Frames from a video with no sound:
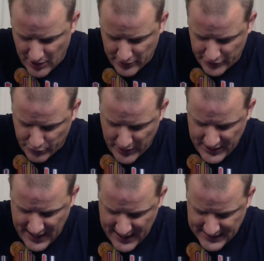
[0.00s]
Darnold,
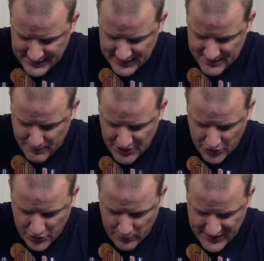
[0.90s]
Dwayne Haskins,
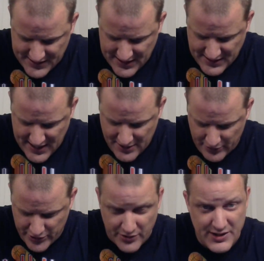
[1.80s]
Mitchell Trubisky, and
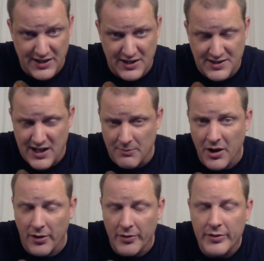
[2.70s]
Daniel Jones, I think it's Sam
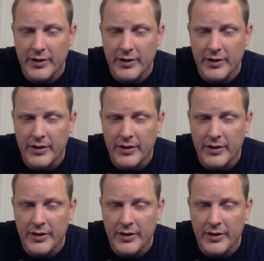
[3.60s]
Darnold.